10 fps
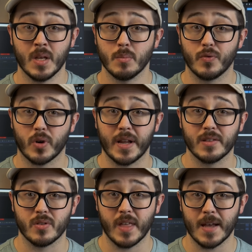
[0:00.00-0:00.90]
Before I
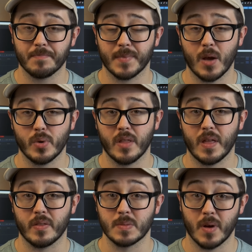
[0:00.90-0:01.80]
answer that, I want to
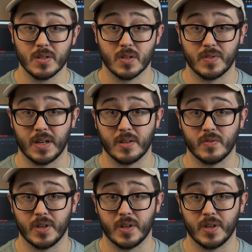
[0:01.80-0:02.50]
thank the sponsor of today's